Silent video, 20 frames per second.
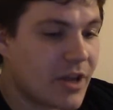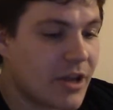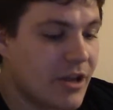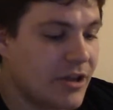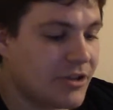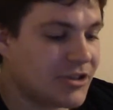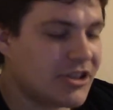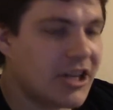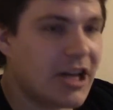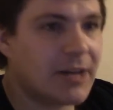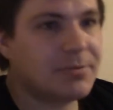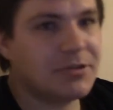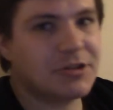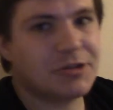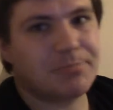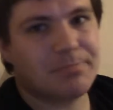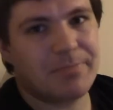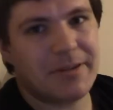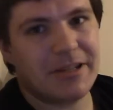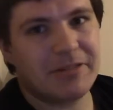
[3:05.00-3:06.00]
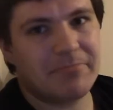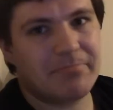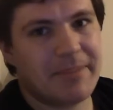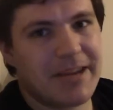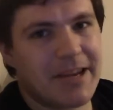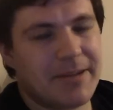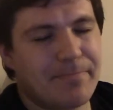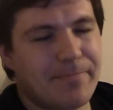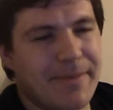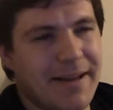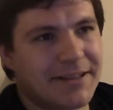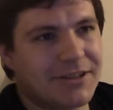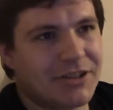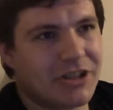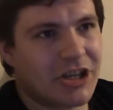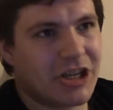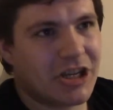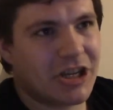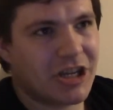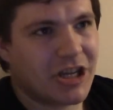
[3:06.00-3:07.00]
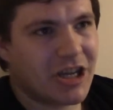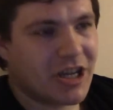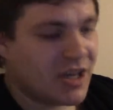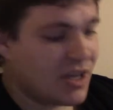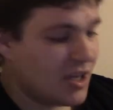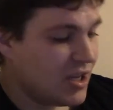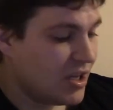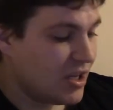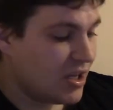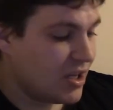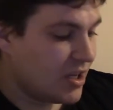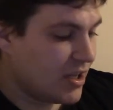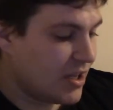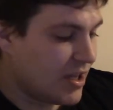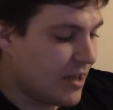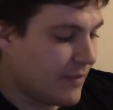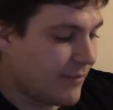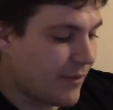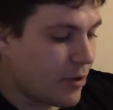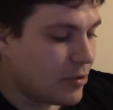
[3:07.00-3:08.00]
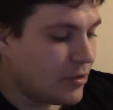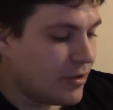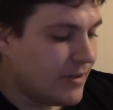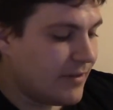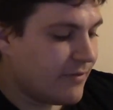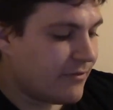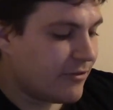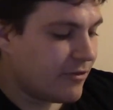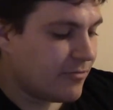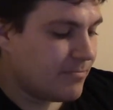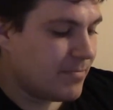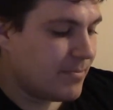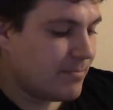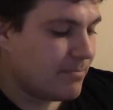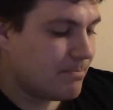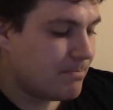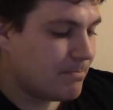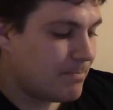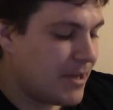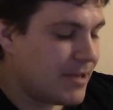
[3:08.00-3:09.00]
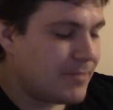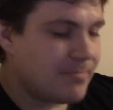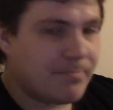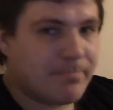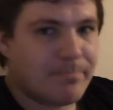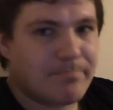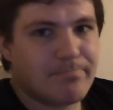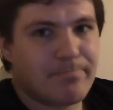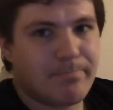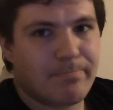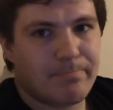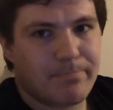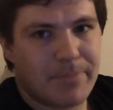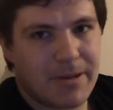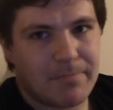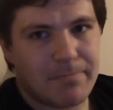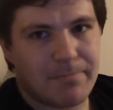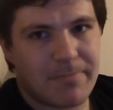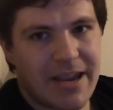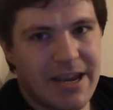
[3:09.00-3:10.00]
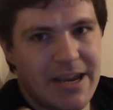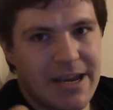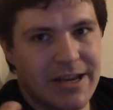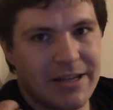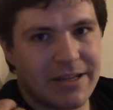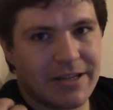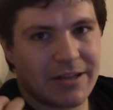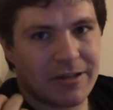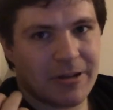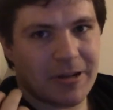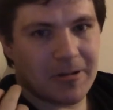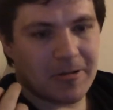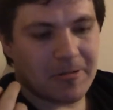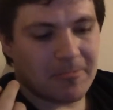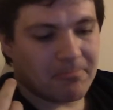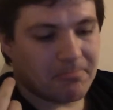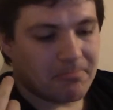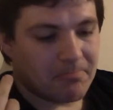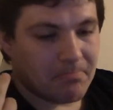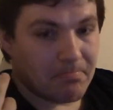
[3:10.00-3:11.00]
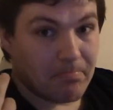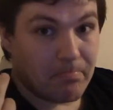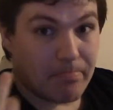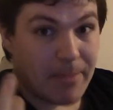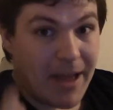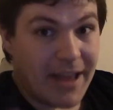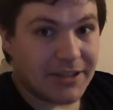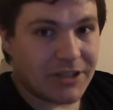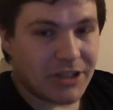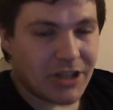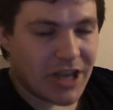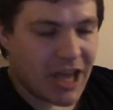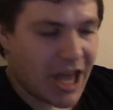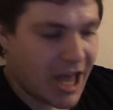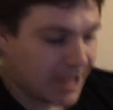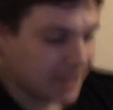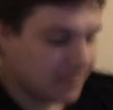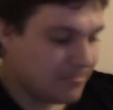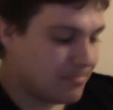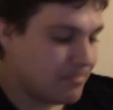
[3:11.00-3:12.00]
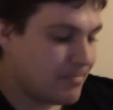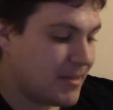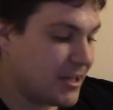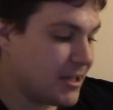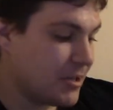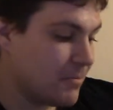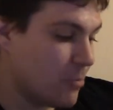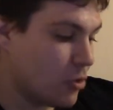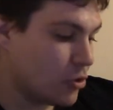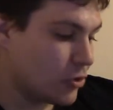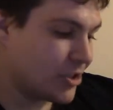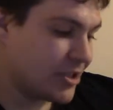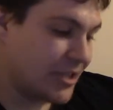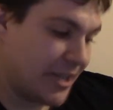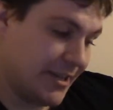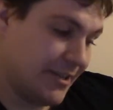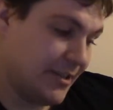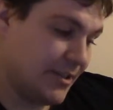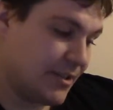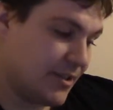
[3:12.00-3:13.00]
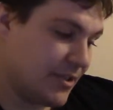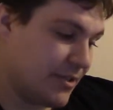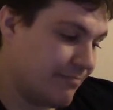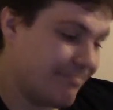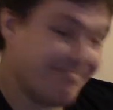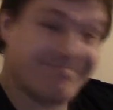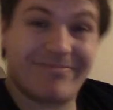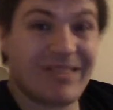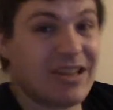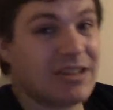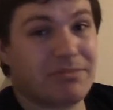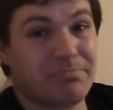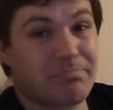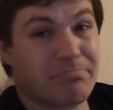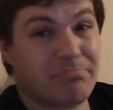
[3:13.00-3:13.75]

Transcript: Sniper's been made better, if only for been made better and making more sense. That's